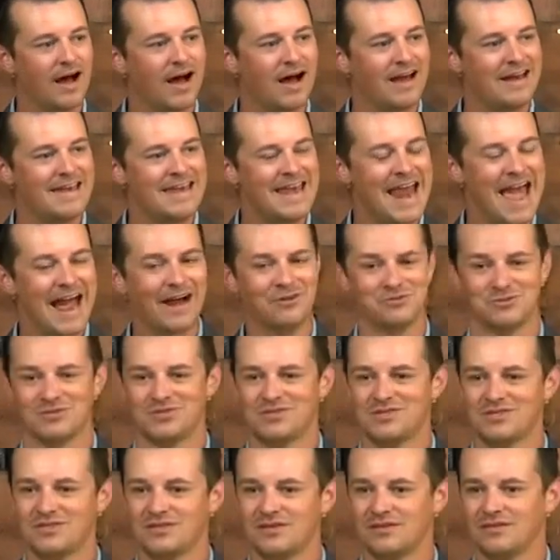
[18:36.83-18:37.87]

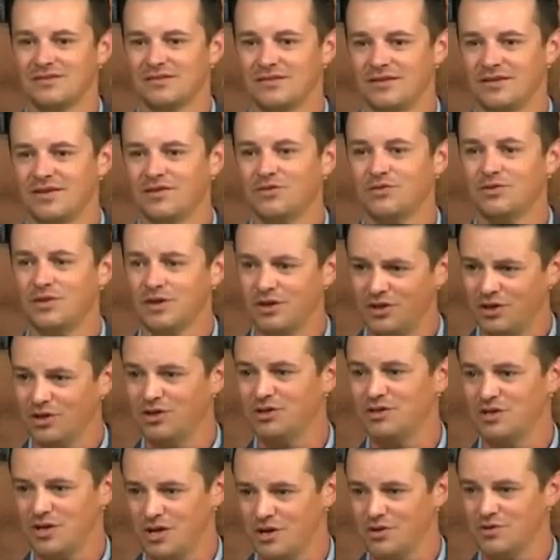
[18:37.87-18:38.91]
Announce the
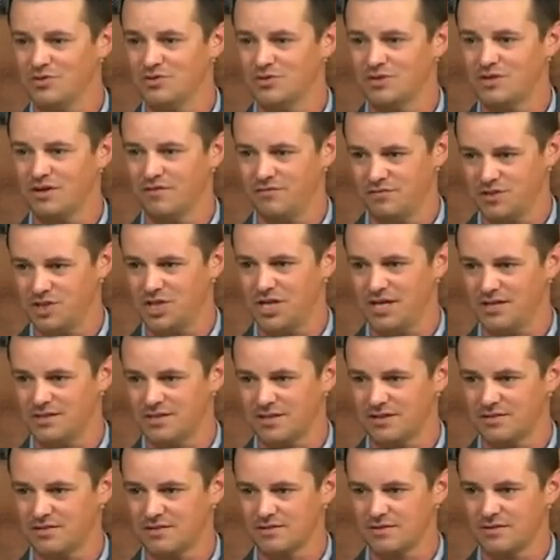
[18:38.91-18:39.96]
good news of
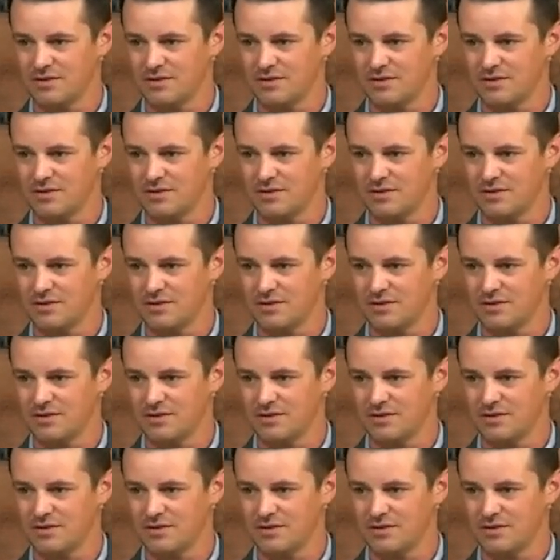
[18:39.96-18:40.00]
Jesus.